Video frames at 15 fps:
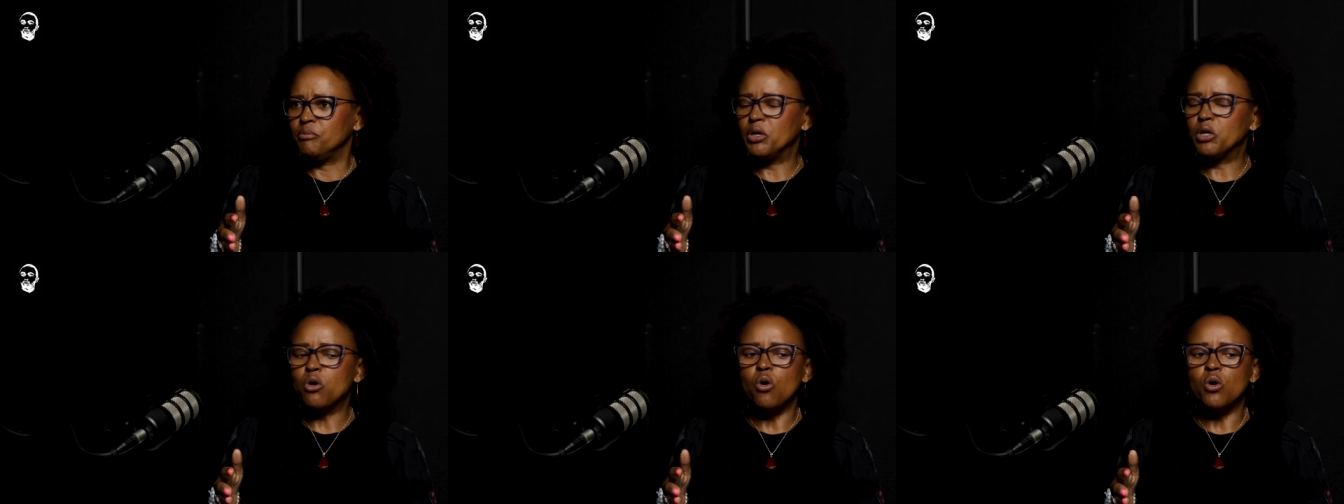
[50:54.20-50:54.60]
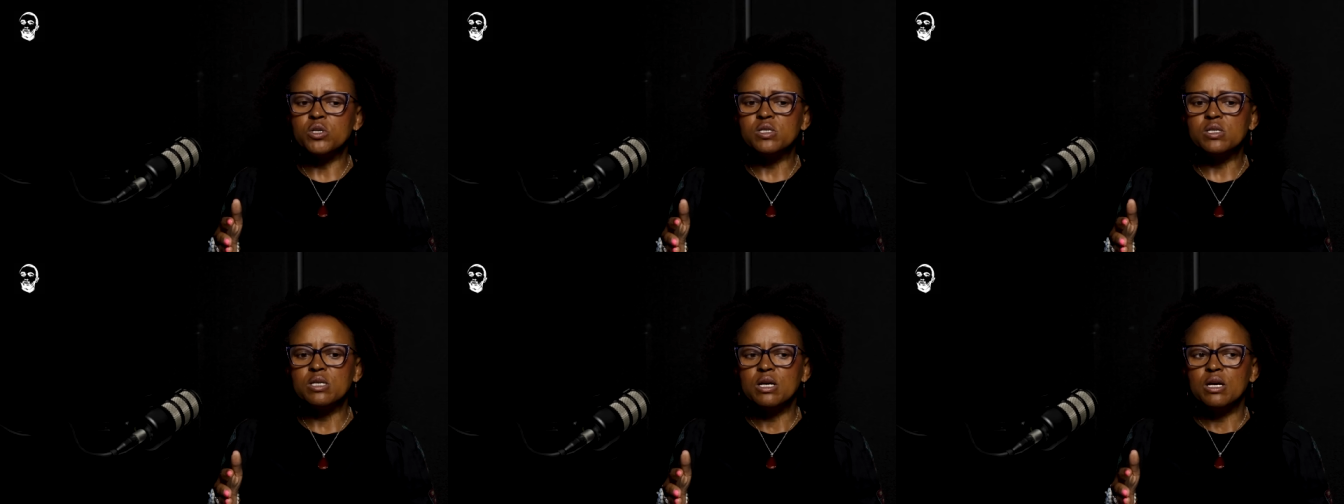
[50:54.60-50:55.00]

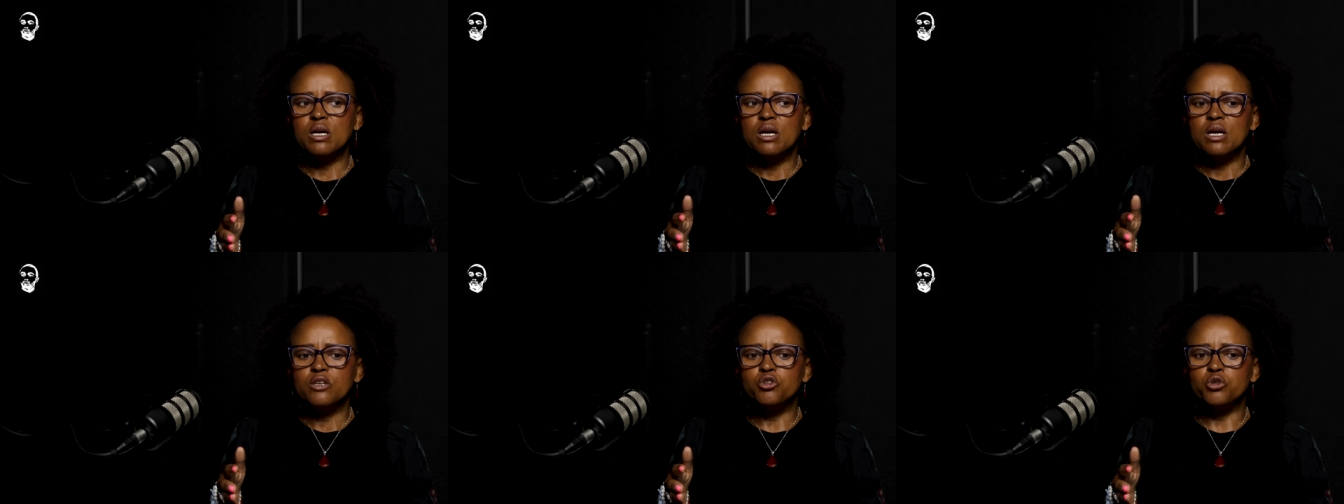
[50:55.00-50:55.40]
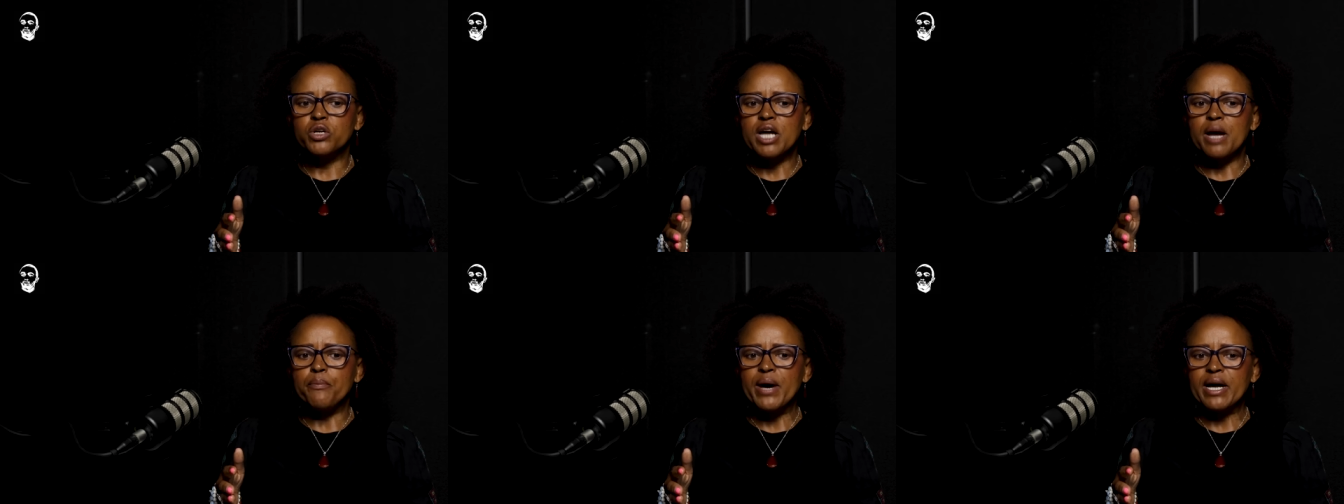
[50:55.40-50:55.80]
because
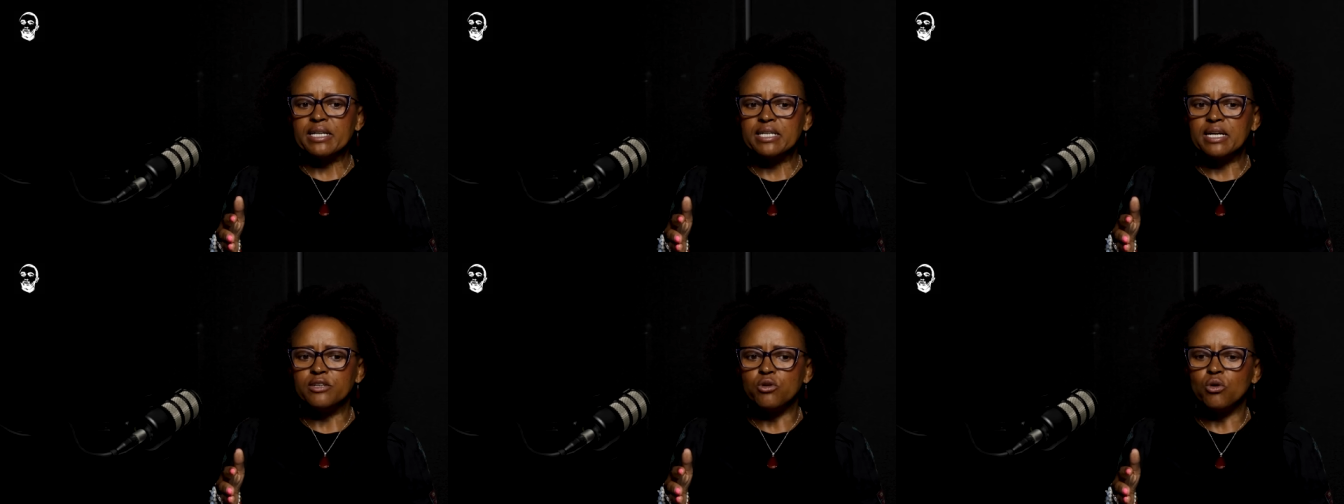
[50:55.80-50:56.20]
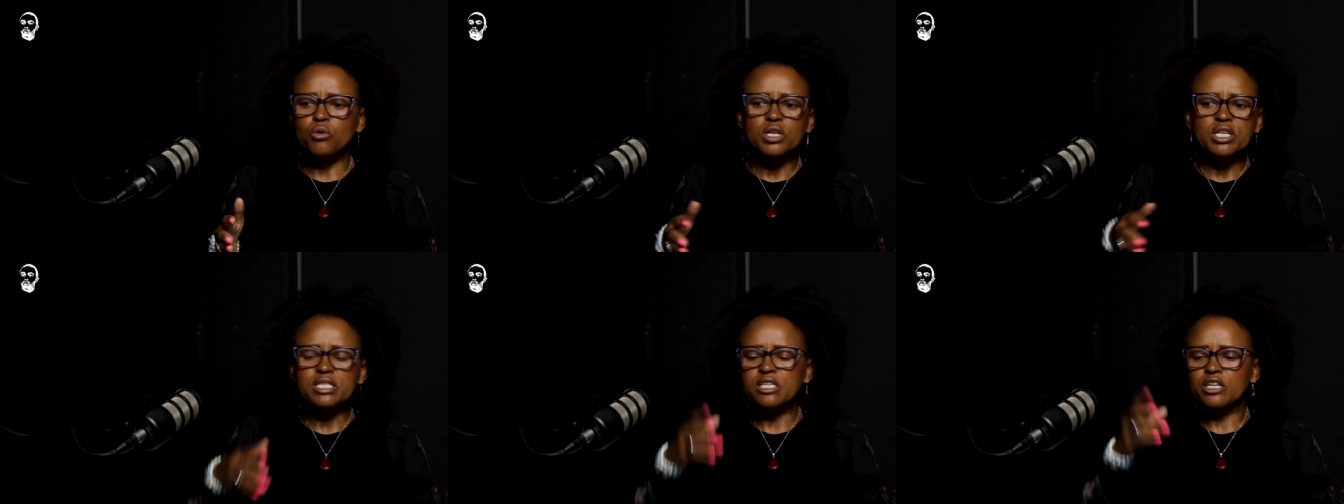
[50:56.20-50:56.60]
during apartheid,
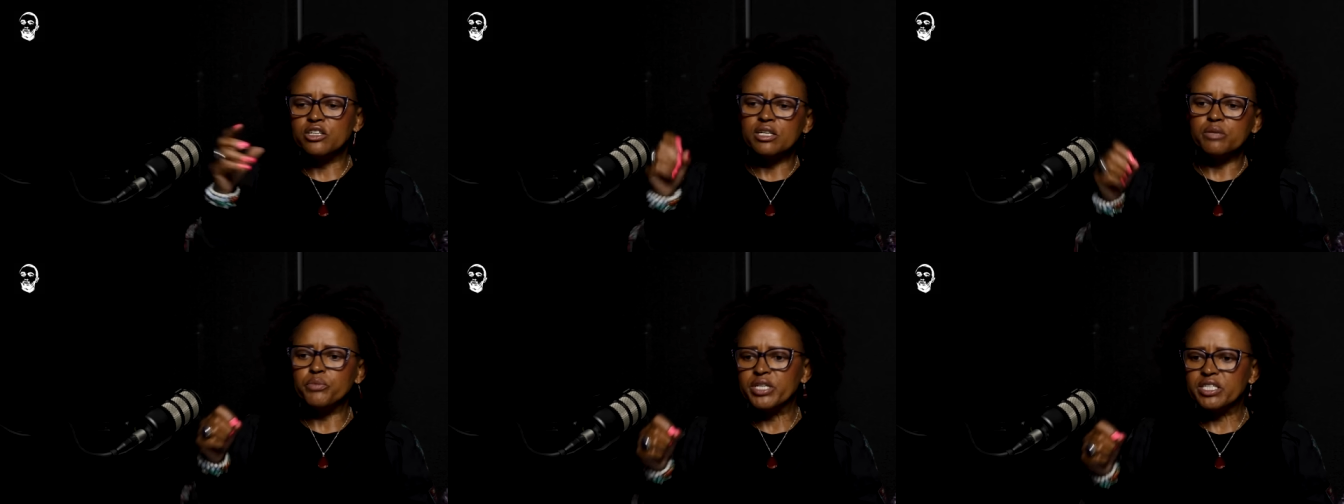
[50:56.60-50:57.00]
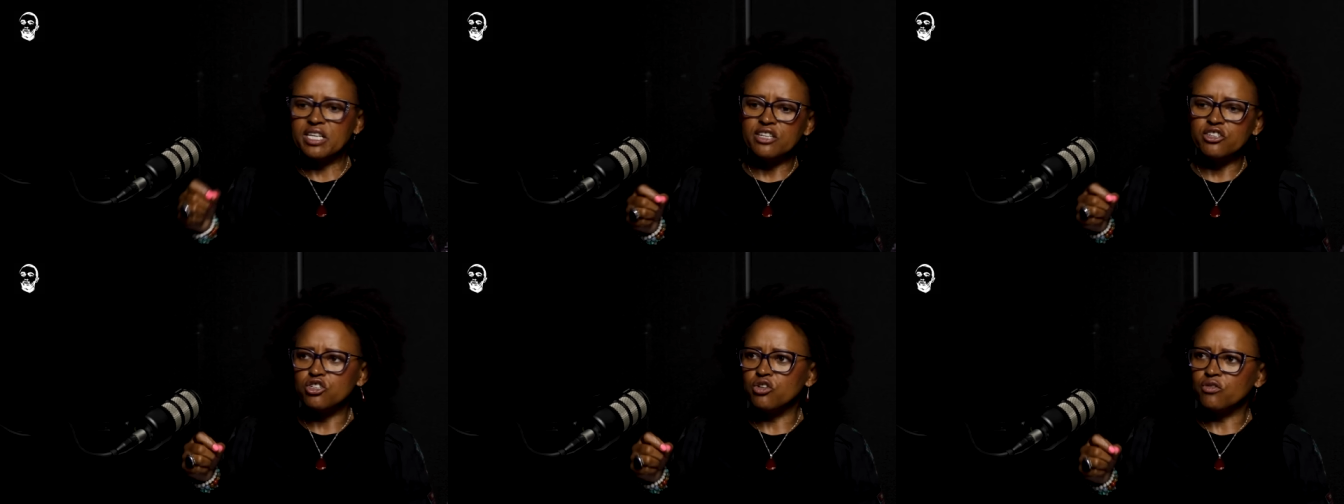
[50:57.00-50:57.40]
only certain
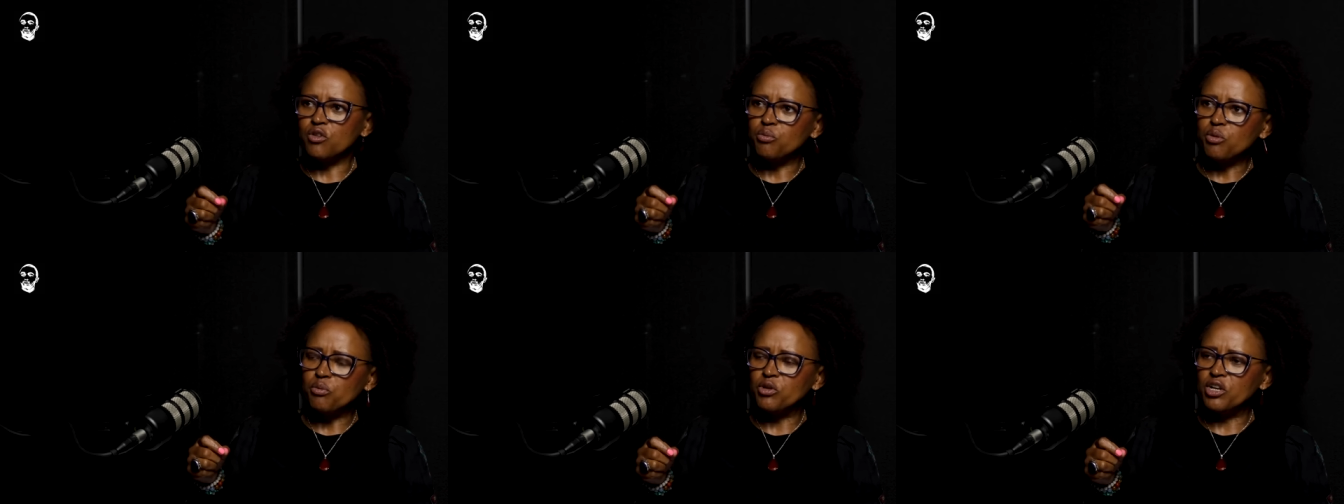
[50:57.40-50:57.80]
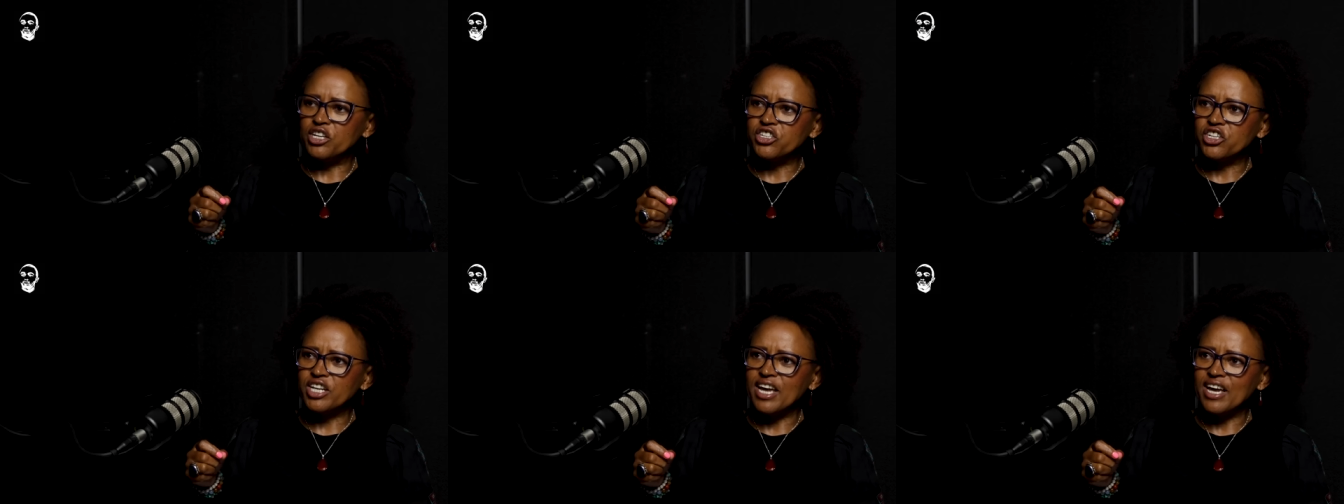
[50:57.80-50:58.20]
percentage of the
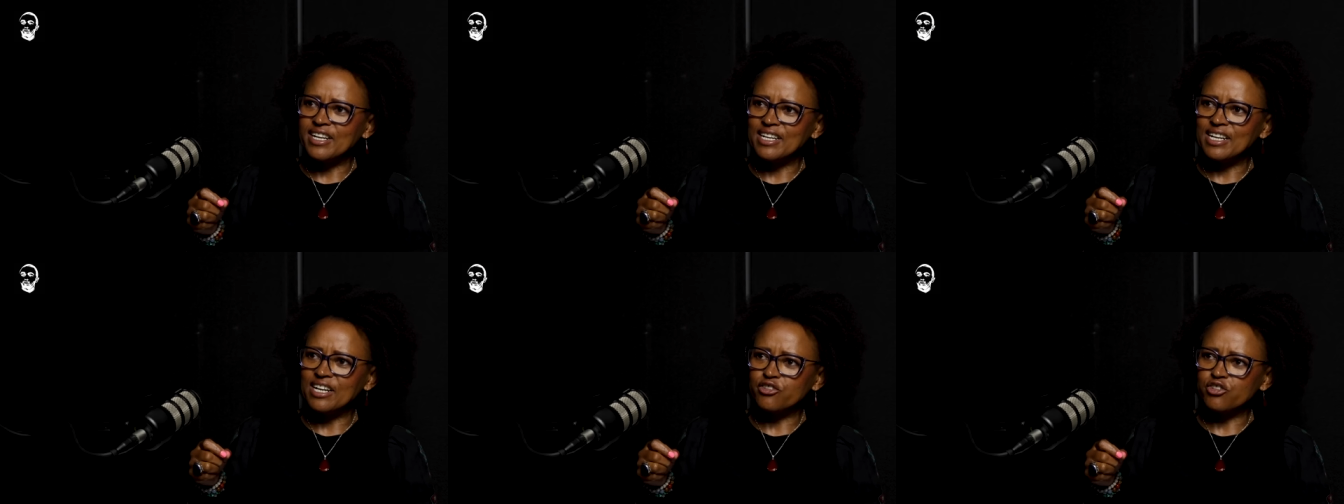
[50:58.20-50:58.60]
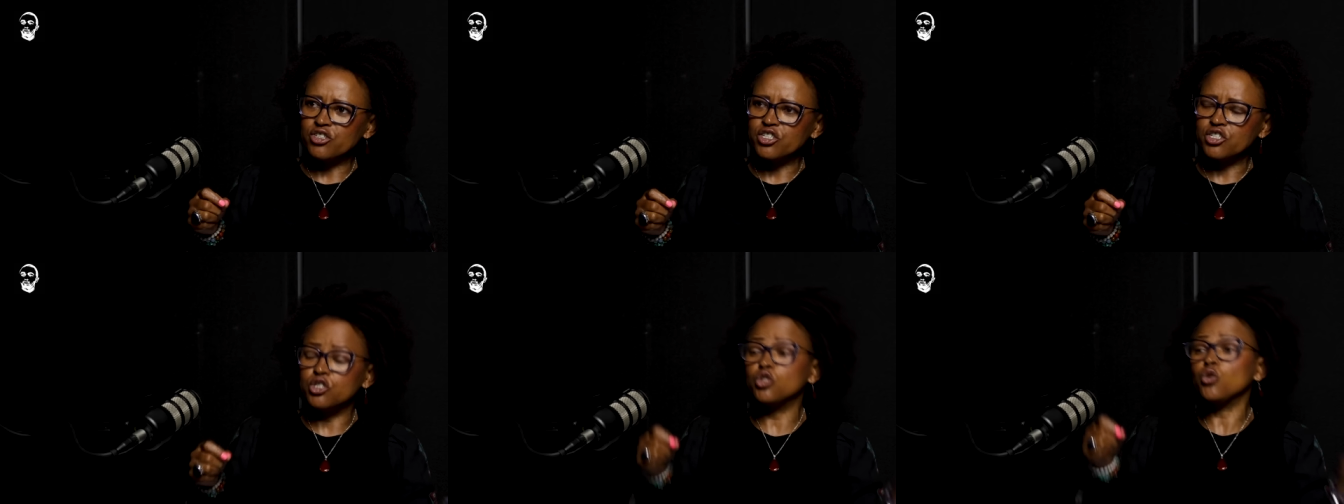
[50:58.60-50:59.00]
population had electricity.